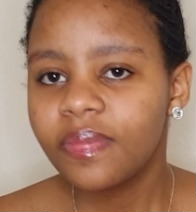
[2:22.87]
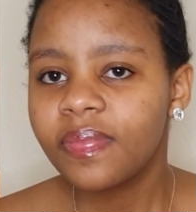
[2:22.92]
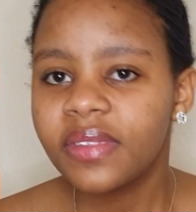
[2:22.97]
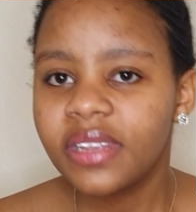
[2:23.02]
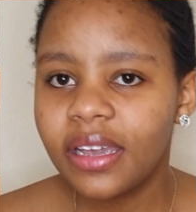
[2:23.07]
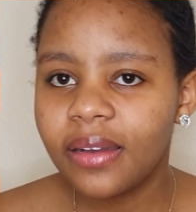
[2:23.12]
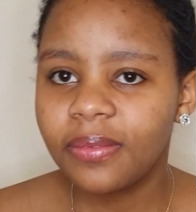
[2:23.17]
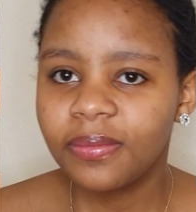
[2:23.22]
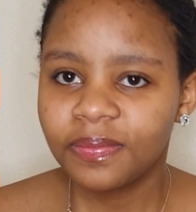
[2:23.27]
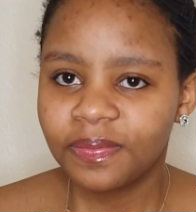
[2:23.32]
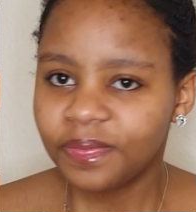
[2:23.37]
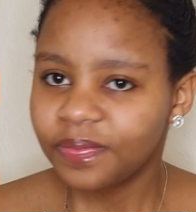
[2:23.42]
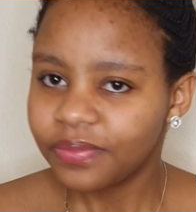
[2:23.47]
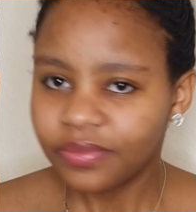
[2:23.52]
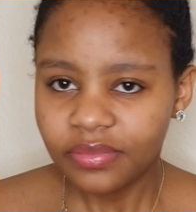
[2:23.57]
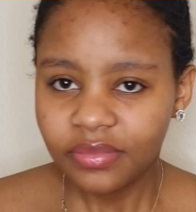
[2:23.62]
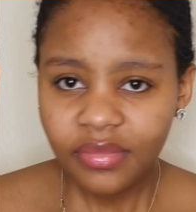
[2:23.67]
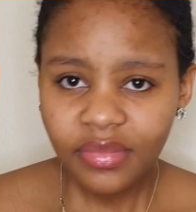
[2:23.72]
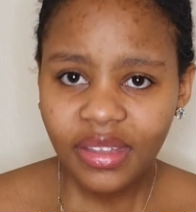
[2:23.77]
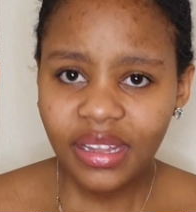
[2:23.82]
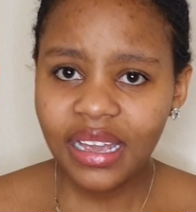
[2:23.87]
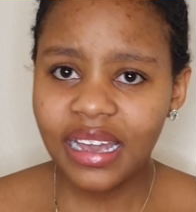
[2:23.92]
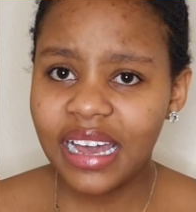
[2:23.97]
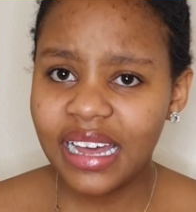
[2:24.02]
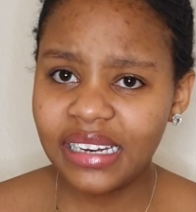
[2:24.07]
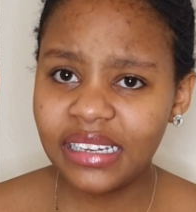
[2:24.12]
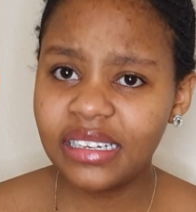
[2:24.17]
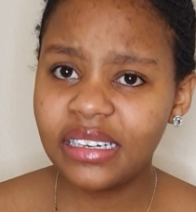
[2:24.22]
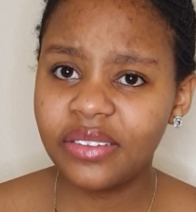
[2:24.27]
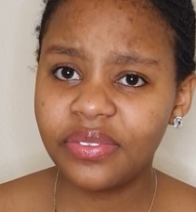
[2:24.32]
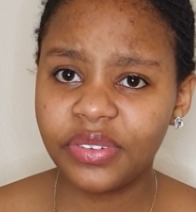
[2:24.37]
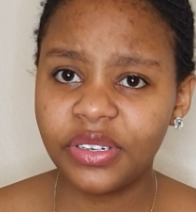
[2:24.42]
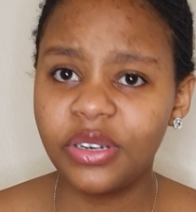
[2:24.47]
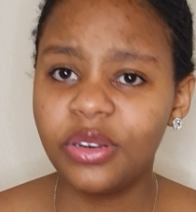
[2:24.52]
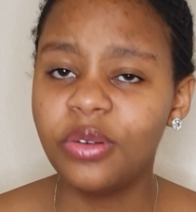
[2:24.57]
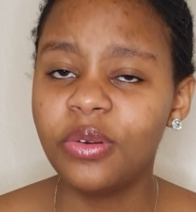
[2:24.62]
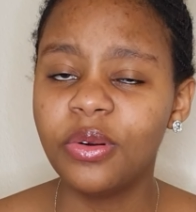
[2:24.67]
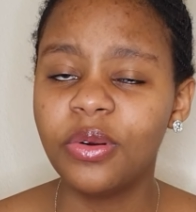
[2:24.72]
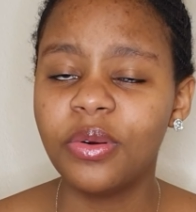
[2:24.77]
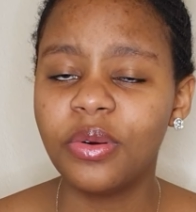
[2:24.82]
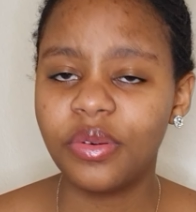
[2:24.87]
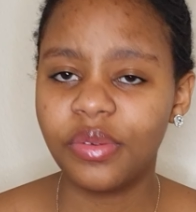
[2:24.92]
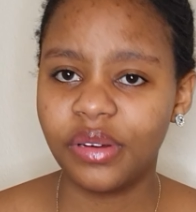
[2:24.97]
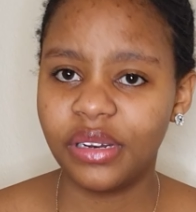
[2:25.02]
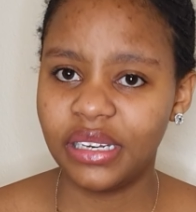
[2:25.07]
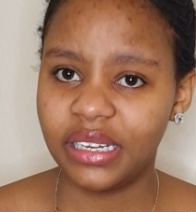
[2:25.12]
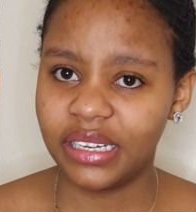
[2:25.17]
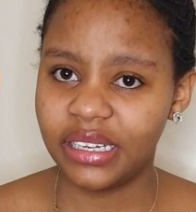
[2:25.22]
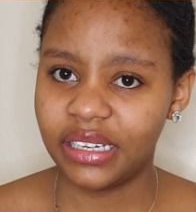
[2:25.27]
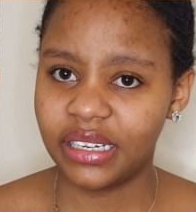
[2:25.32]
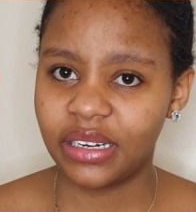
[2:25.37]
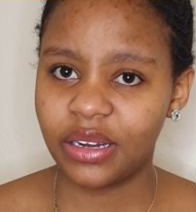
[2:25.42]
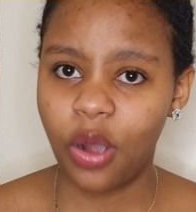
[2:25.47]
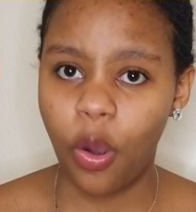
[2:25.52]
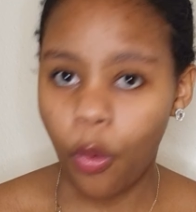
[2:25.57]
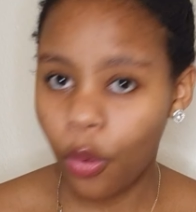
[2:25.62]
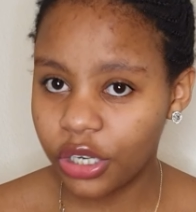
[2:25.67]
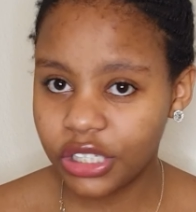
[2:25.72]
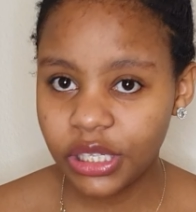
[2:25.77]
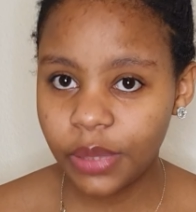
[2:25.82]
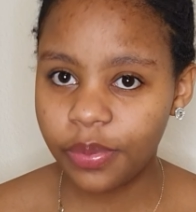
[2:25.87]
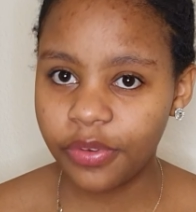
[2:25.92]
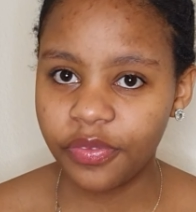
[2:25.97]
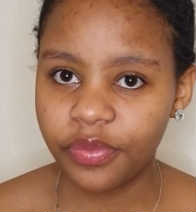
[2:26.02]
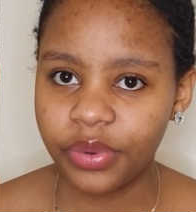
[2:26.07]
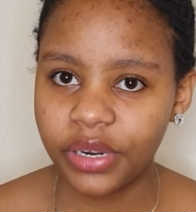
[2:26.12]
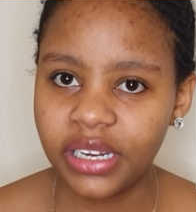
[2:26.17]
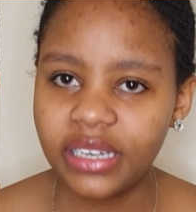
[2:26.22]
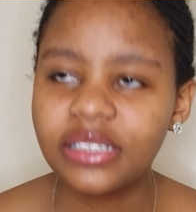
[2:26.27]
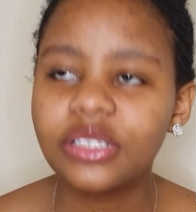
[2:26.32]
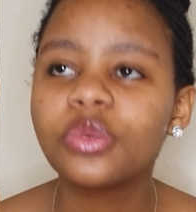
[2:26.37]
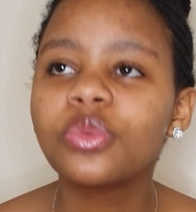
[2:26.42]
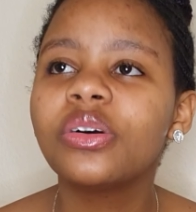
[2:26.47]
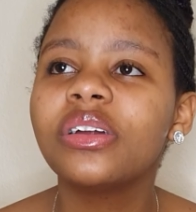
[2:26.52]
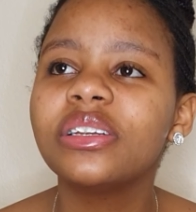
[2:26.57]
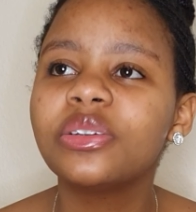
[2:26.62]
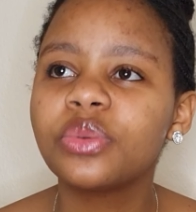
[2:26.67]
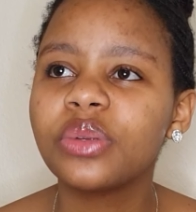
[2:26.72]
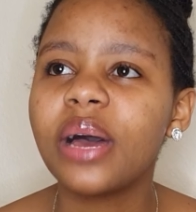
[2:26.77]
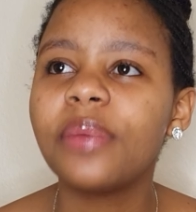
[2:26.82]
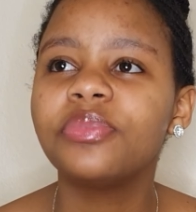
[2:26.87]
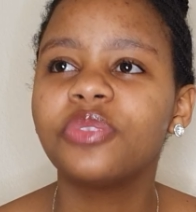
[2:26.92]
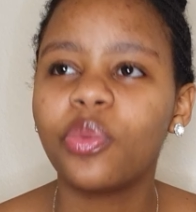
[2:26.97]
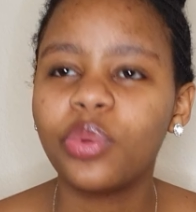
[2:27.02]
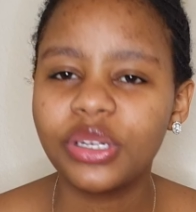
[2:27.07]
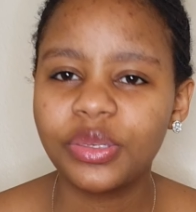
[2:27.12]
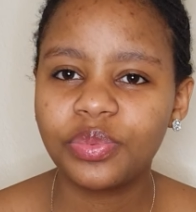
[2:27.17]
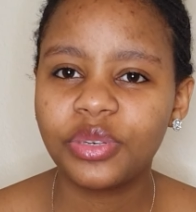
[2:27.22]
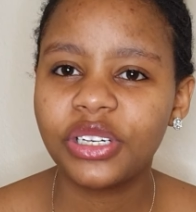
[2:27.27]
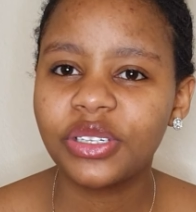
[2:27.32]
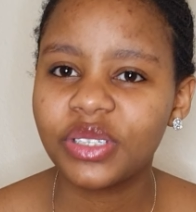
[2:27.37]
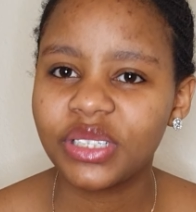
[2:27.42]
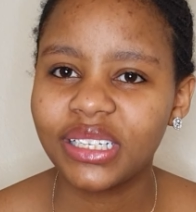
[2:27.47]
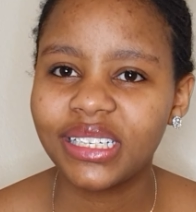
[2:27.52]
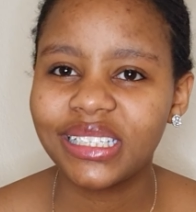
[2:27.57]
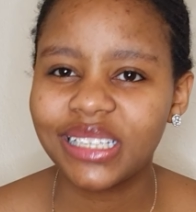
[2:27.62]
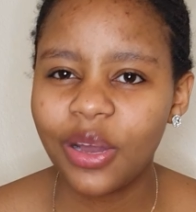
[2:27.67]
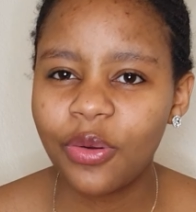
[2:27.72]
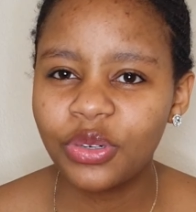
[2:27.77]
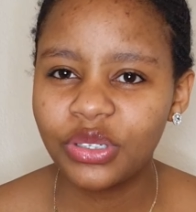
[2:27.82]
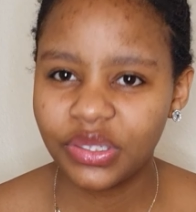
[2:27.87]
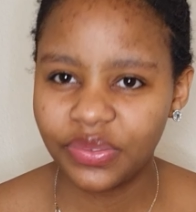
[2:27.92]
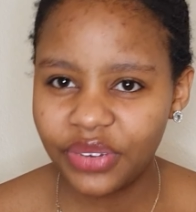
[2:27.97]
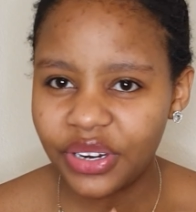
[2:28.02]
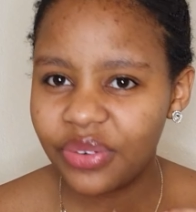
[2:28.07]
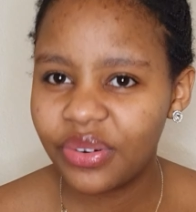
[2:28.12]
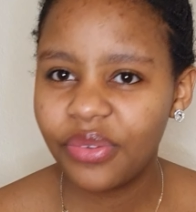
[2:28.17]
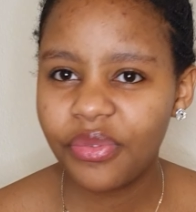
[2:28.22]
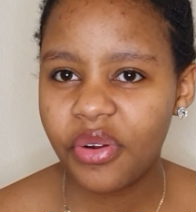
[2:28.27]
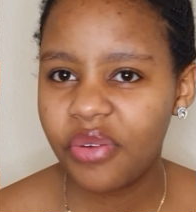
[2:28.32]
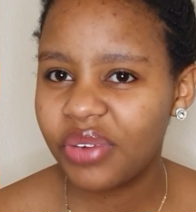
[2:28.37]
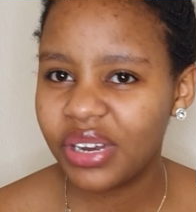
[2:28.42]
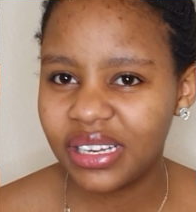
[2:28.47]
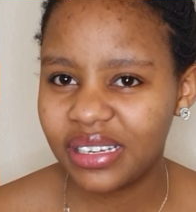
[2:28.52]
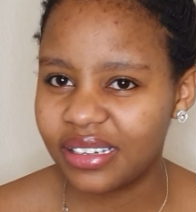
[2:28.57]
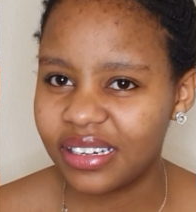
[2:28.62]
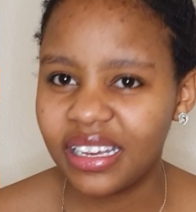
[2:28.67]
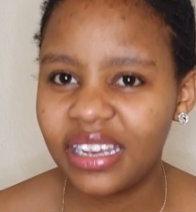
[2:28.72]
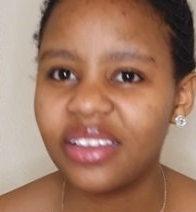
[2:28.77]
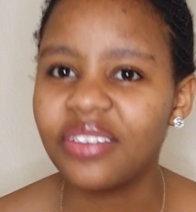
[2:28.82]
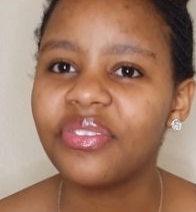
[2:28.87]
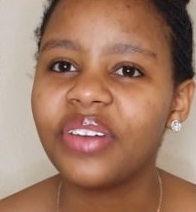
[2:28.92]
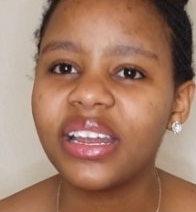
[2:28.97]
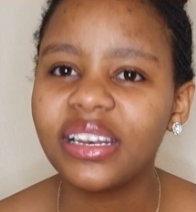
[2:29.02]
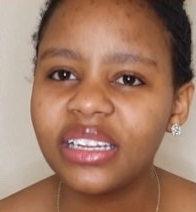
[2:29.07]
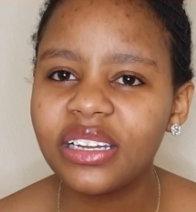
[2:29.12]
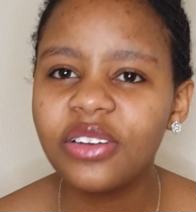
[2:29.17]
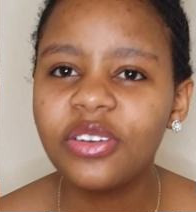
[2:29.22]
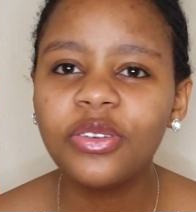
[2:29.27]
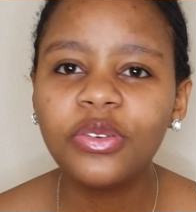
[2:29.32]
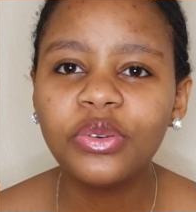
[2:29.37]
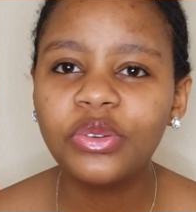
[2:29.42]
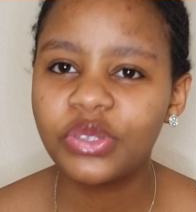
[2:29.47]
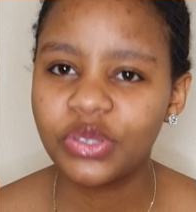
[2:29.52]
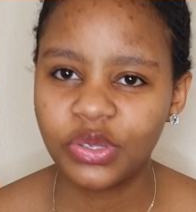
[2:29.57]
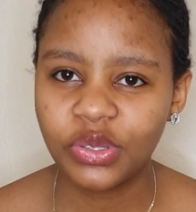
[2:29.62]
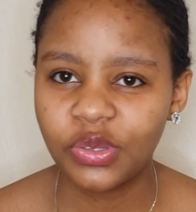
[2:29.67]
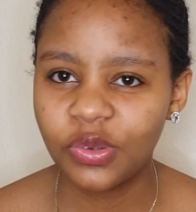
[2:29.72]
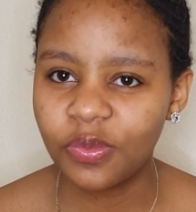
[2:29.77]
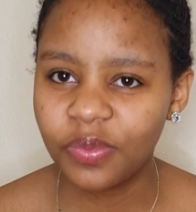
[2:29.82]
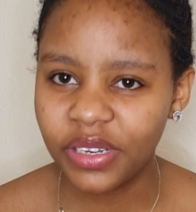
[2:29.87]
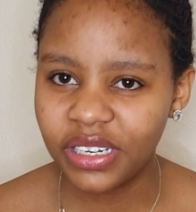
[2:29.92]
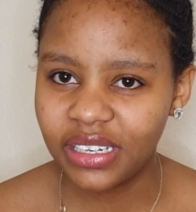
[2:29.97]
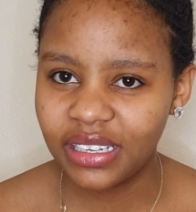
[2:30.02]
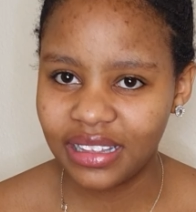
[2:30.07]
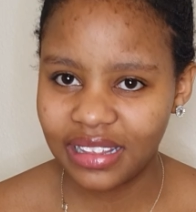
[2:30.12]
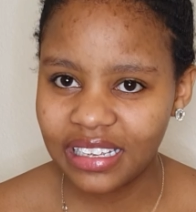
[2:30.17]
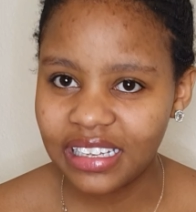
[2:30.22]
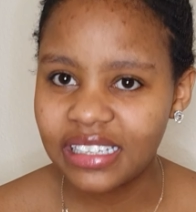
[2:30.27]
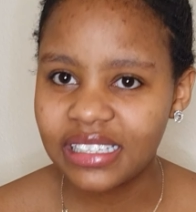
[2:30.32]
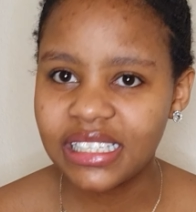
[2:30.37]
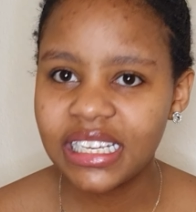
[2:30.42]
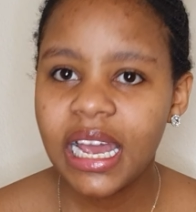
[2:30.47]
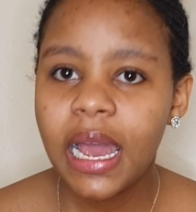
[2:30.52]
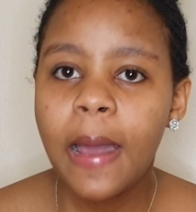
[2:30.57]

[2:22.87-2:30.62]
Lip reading: yeah, I didn't even know like what type of bread. So what I'm trying to say is I was very naive. I didn't know so many things.